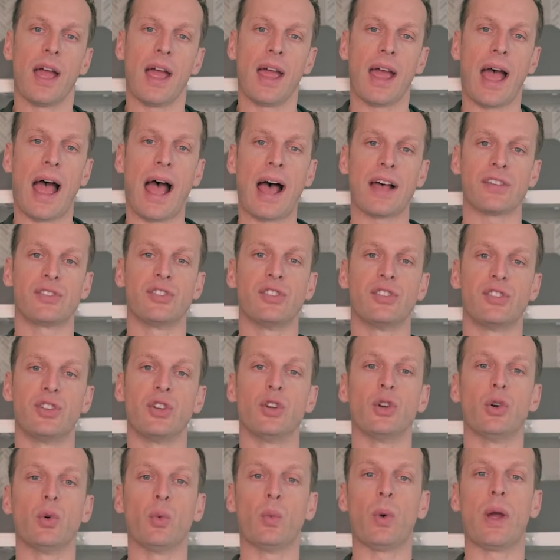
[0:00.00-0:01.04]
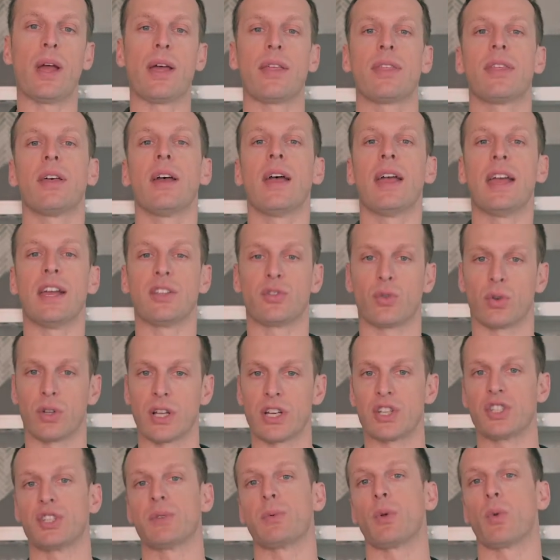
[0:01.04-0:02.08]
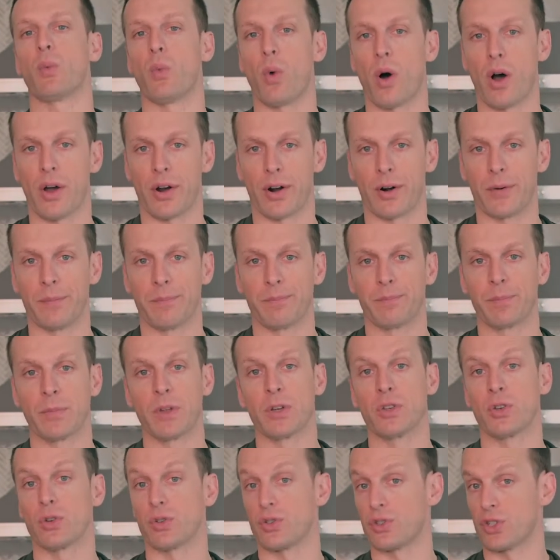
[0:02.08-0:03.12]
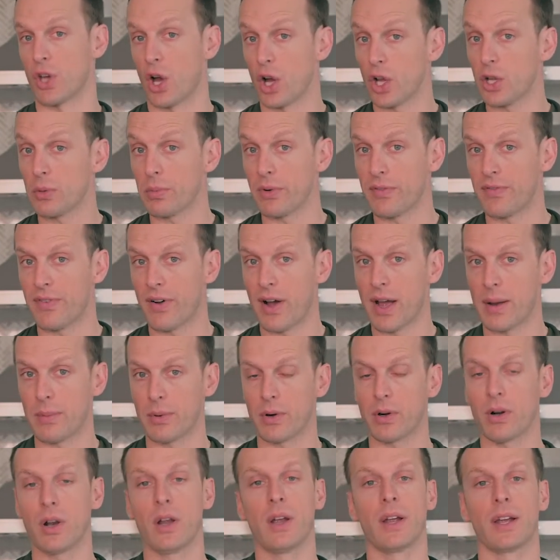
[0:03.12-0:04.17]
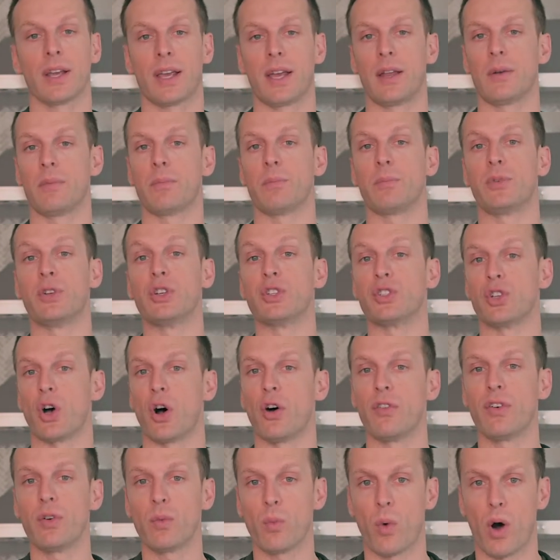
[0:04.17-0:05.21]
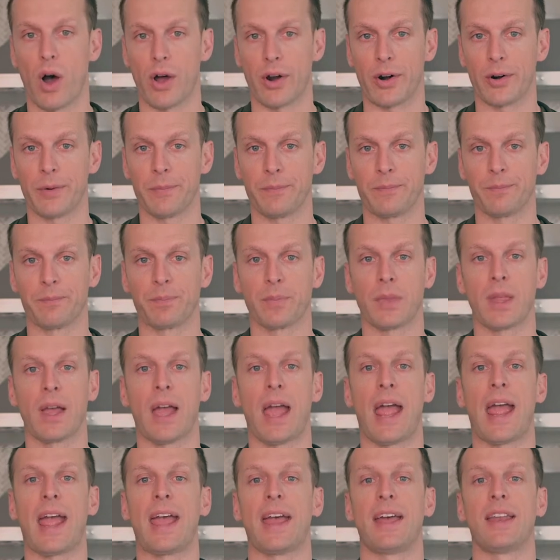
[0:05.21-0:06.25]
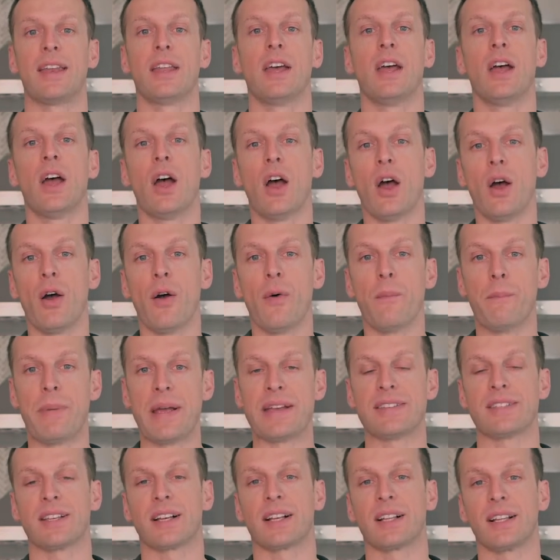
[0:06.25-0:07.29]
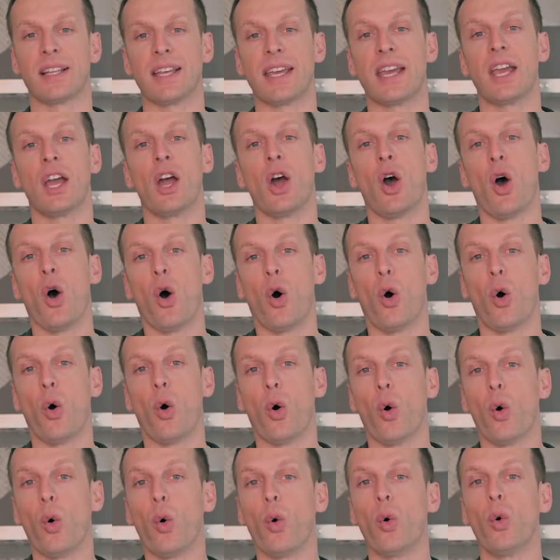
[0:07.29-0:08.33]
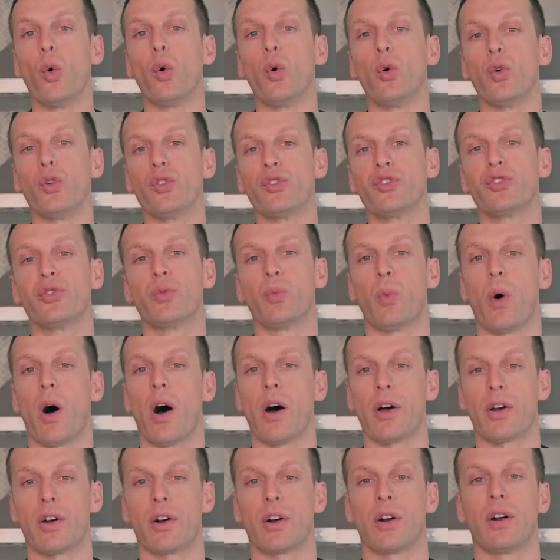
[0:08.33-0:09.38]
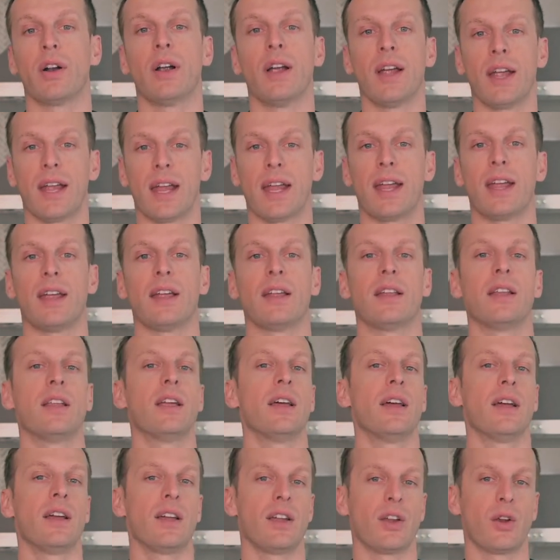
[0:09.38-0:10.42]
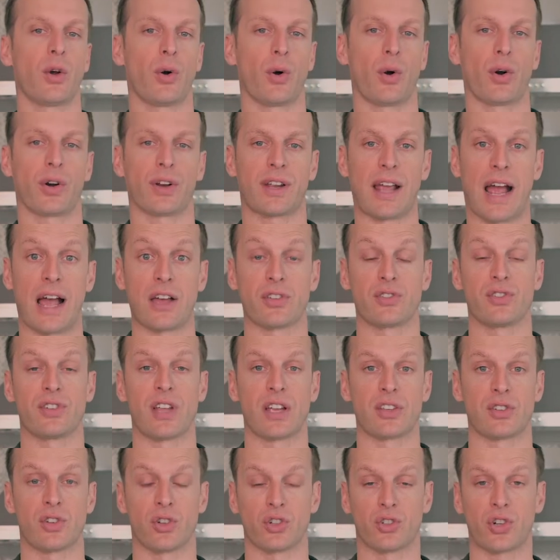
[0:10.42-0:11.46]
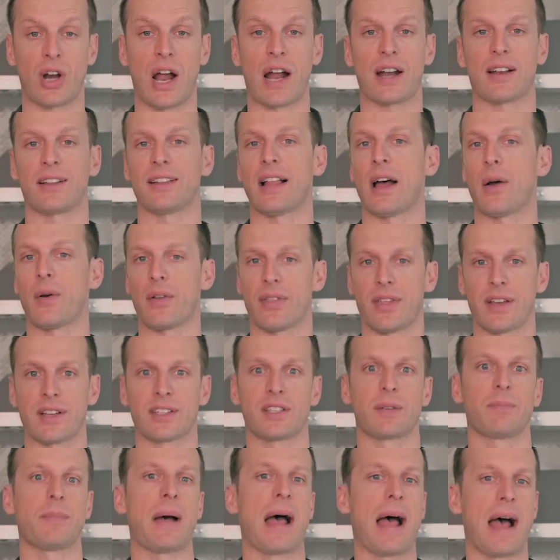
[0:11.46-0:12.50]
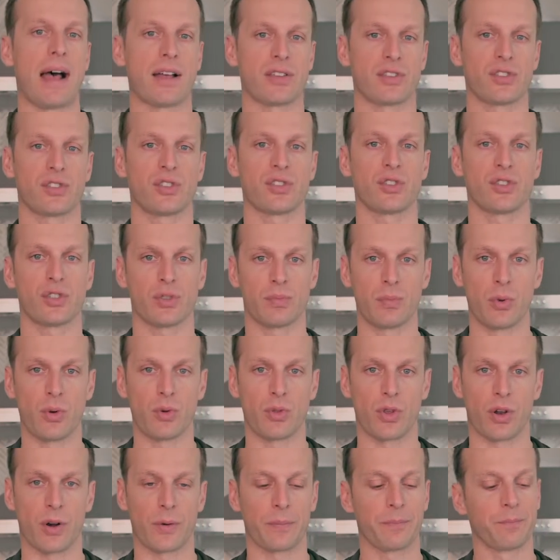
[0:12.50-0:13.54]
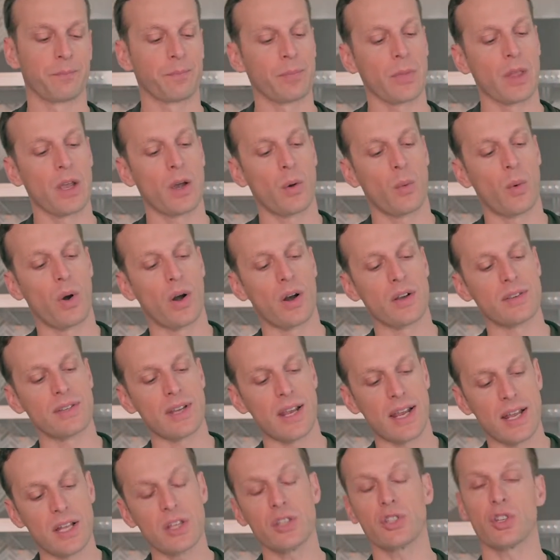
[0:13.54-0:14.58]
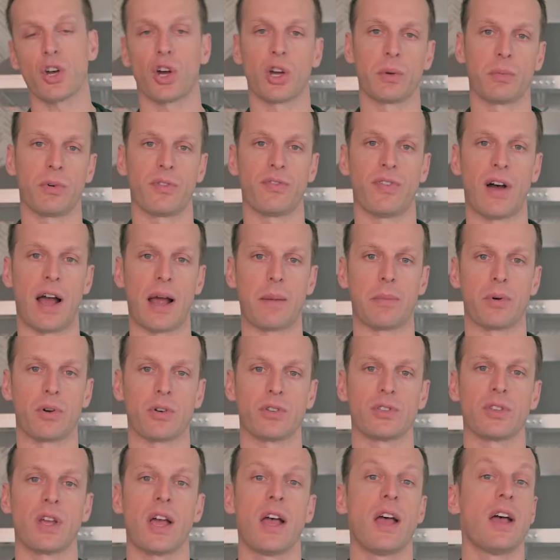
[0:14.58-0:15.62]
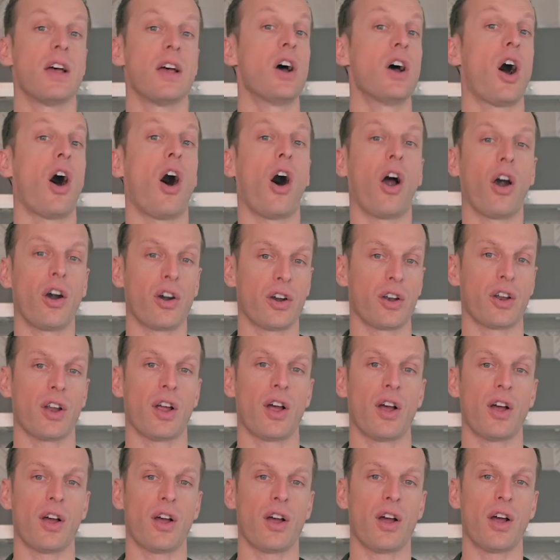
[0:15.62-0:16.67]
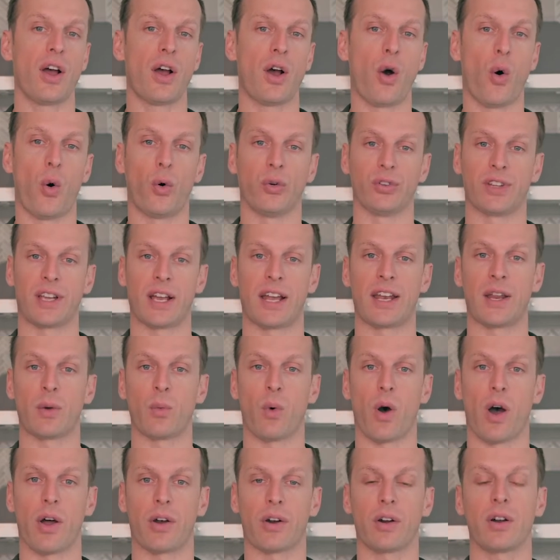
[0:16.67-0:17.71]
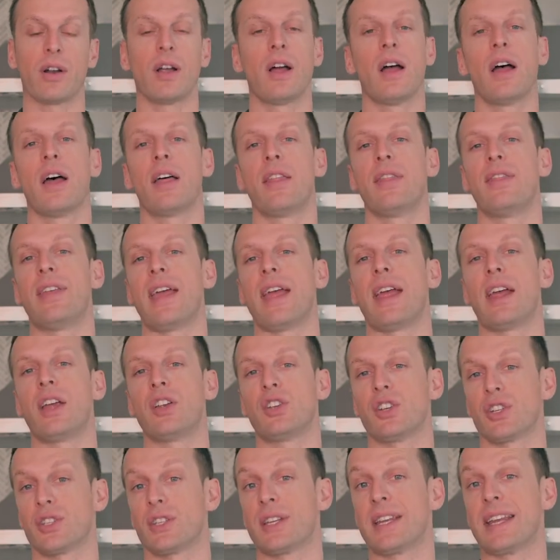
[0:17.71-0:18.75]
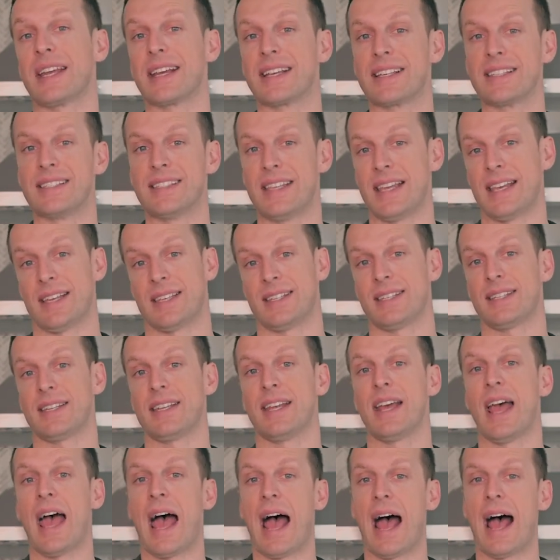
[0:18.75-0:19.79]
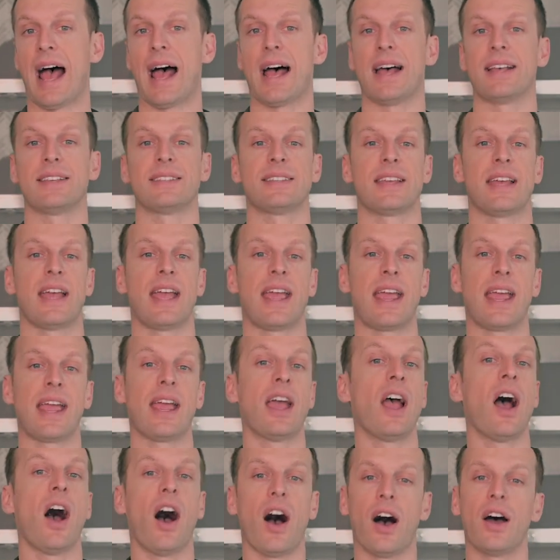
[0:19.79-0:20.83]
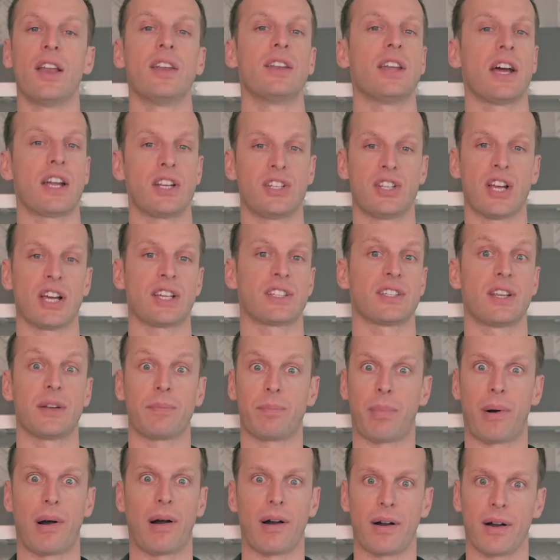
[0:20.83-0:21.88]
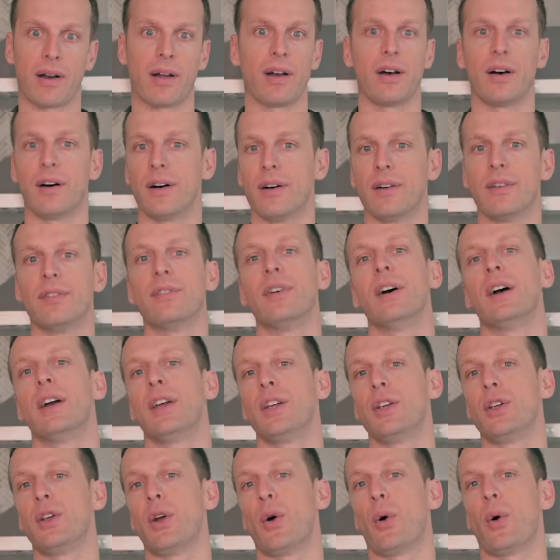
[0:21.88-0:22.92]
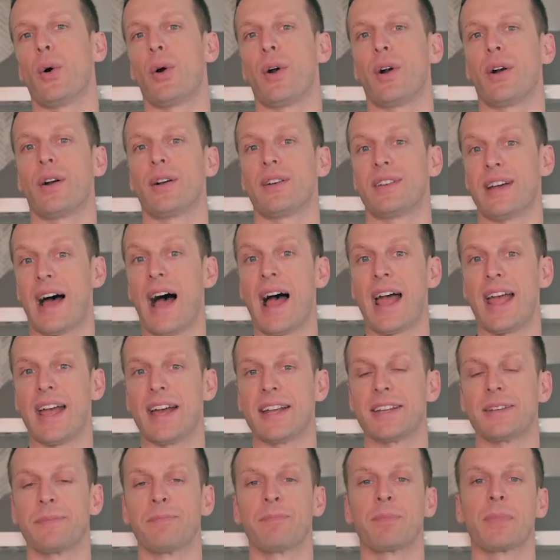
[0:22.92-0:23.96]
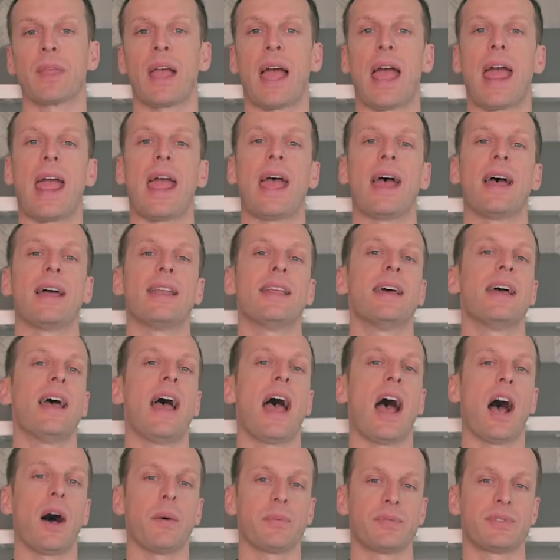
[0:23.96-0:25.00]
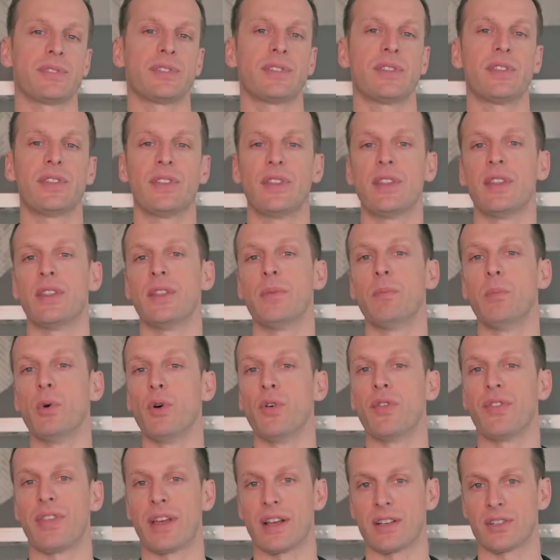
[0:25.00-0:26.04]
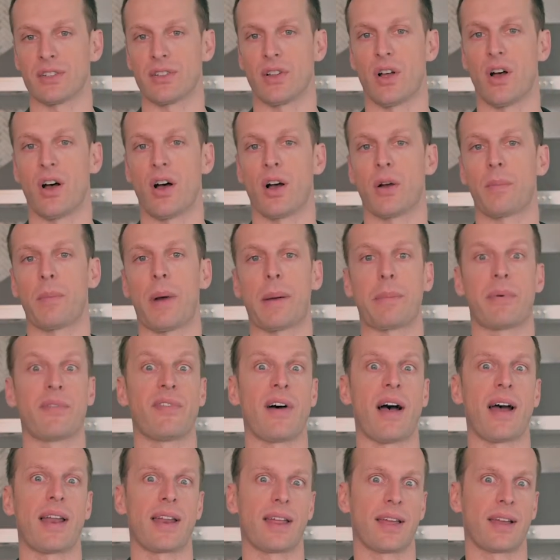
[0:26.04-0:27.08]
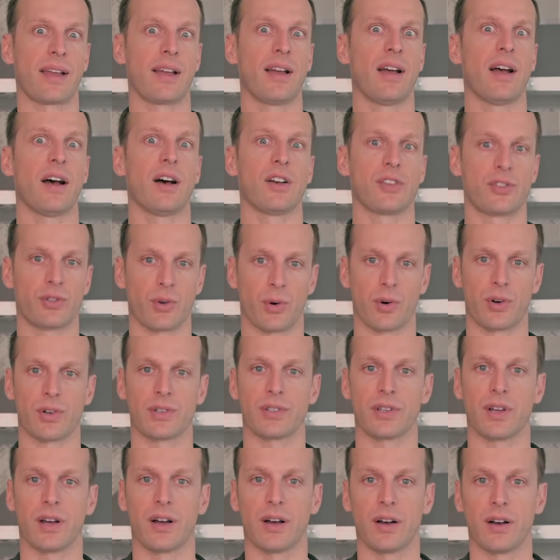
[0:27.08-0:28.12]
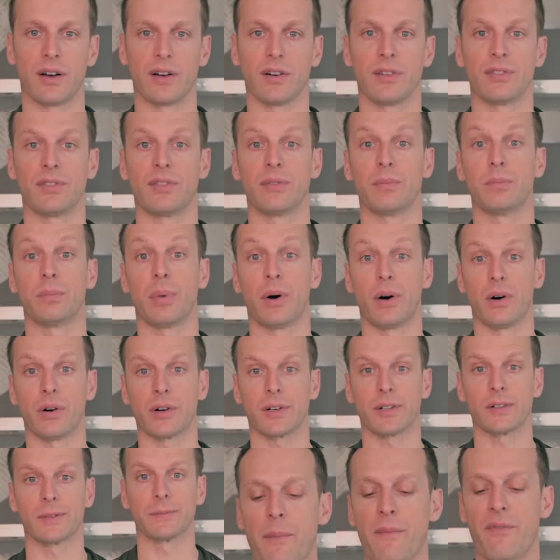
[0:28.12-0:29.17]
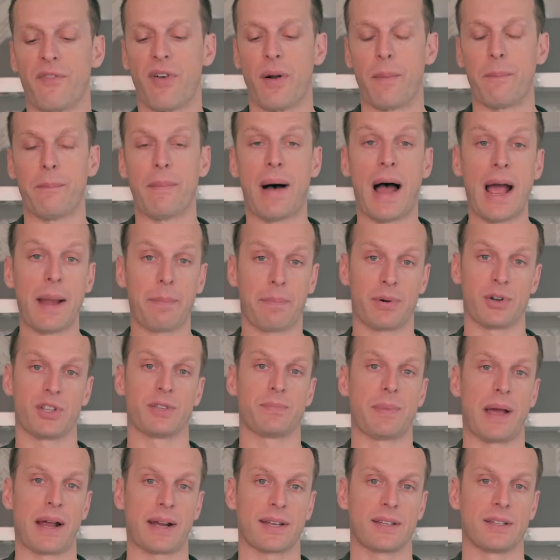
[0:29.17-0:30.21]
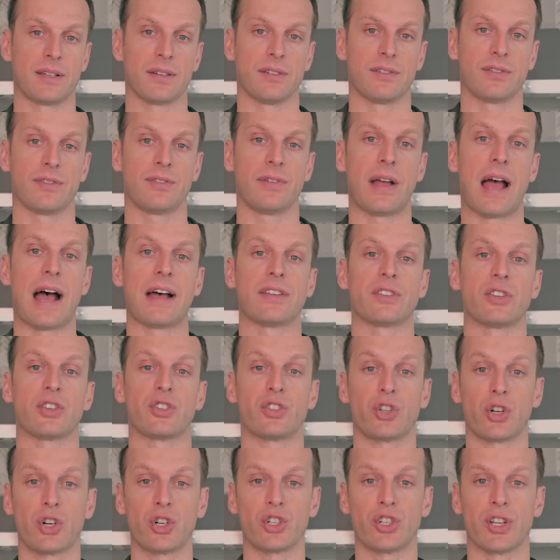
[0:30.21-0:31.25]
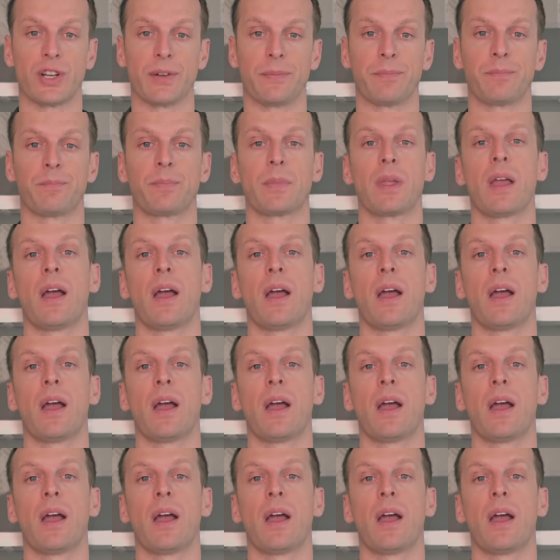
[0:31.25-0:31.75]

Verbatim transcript: has to do with its relationship with water. So soluble fiber can dissolve in water and basically holds water in your gastrointestinal tract, allowing things to pass smoother. Whereas insoluble fibers aren't holding any water, they just exist as a undigested part of your diet and helps move things along by providing a source of bulk. From my perspective as a surgeon,